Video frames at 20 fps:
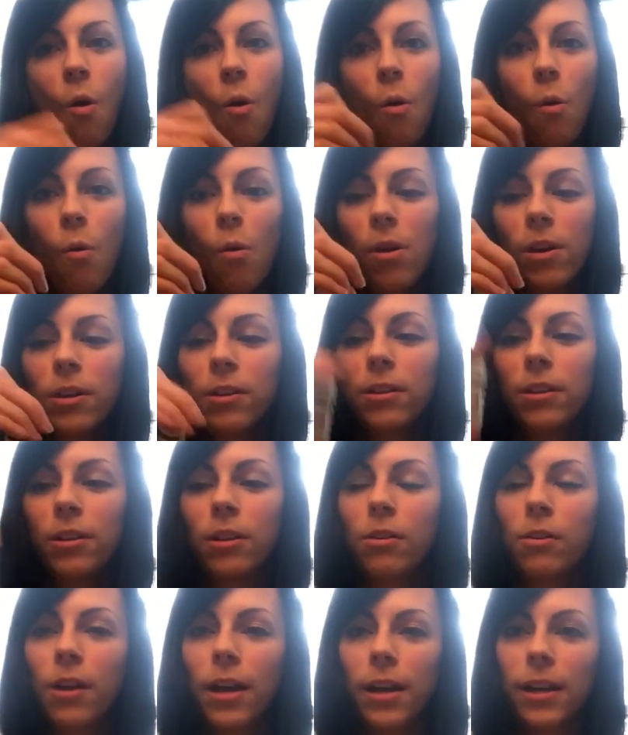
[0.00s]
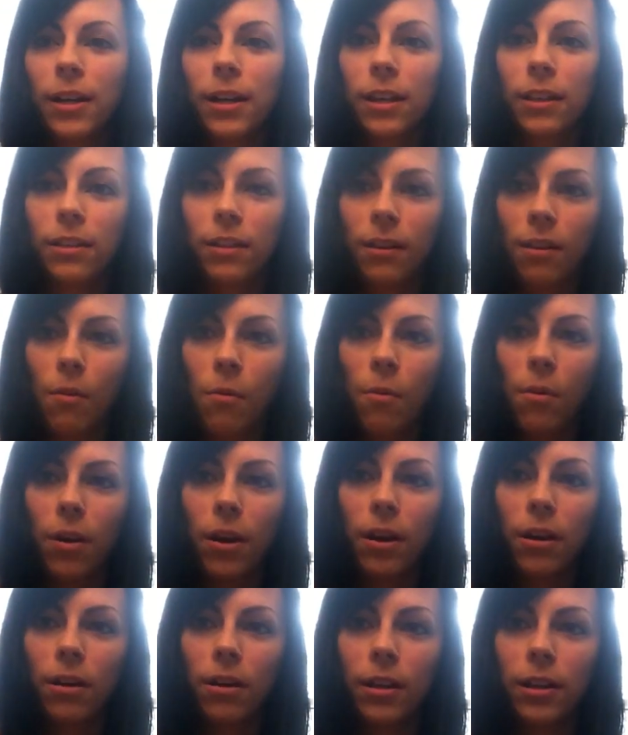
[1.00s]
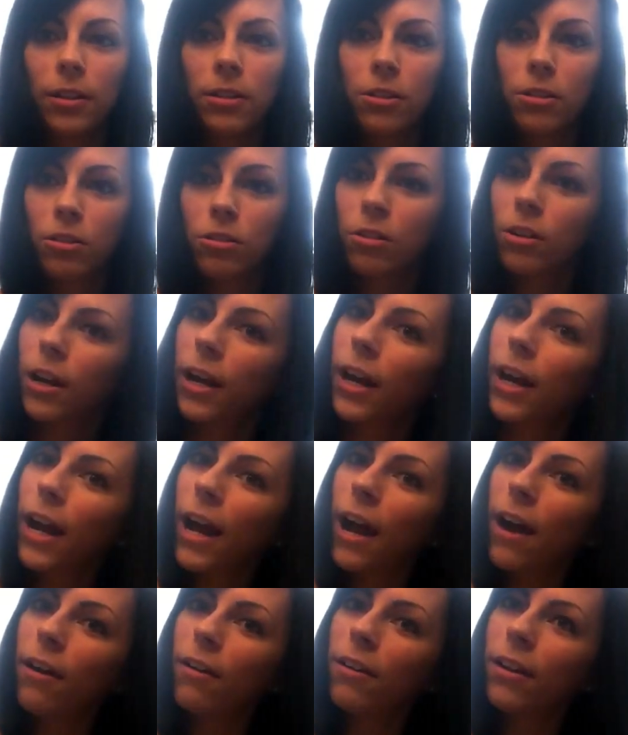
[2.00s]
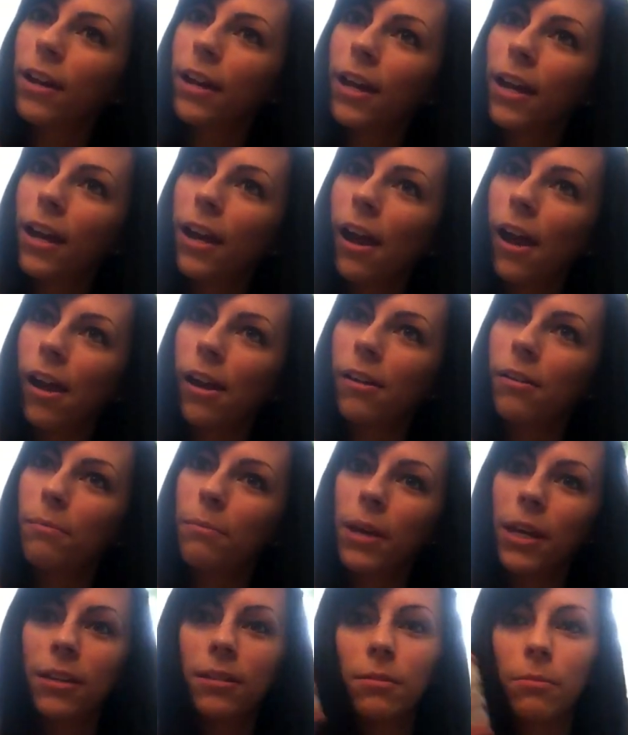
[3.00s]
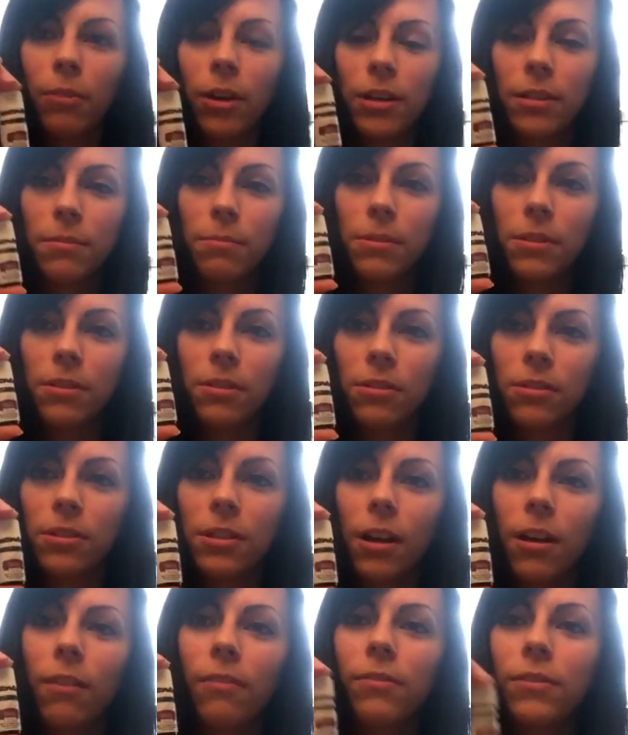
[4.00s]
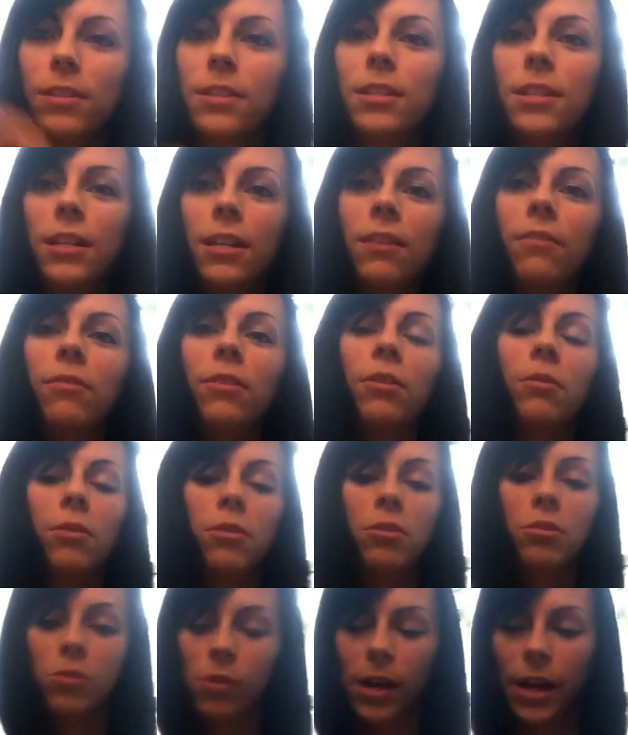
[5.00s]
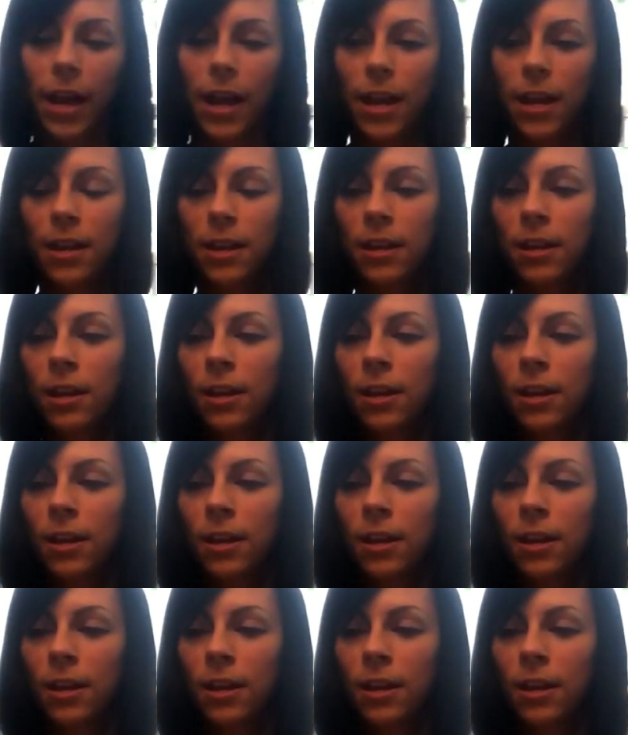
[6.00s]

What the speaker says: or you can go ahead and get the oil and just try it out and make some recipes yourself and see if you enjoy it.